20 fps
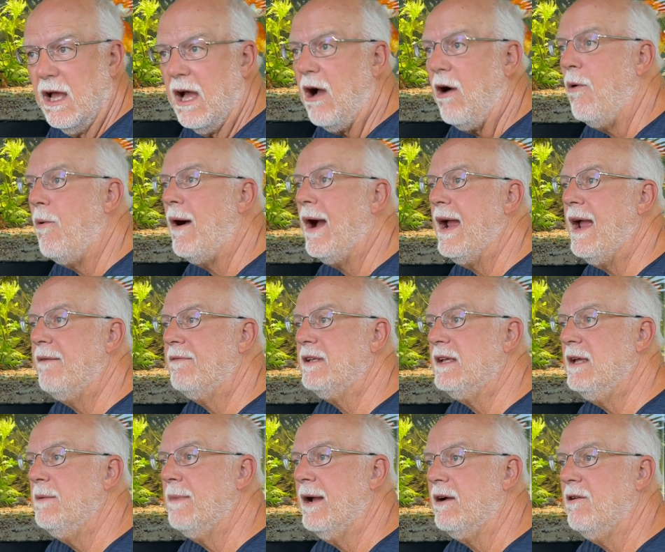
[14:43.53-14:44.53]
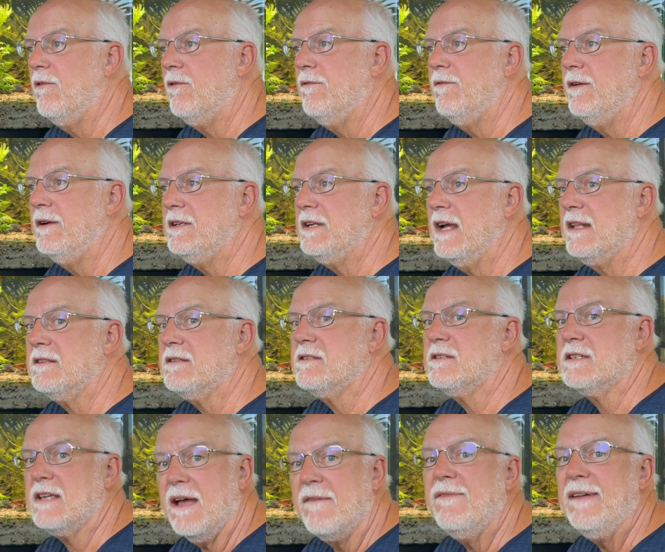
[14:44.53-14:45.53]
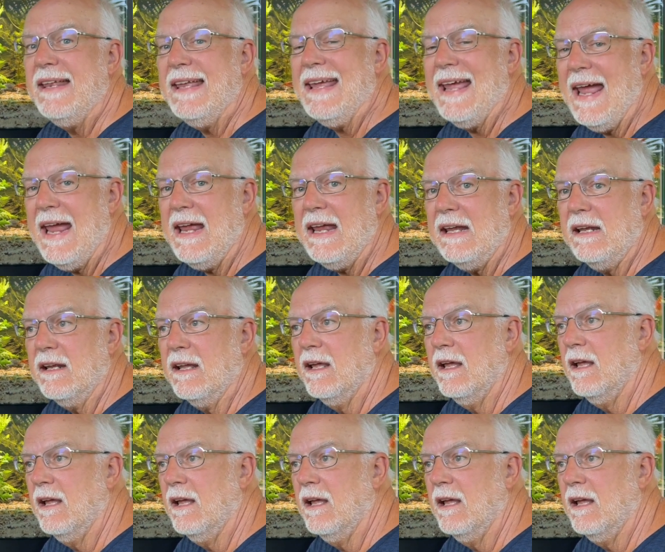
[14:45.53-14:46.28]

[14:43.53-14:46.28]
Oh, I have to keep my goldfish at 78.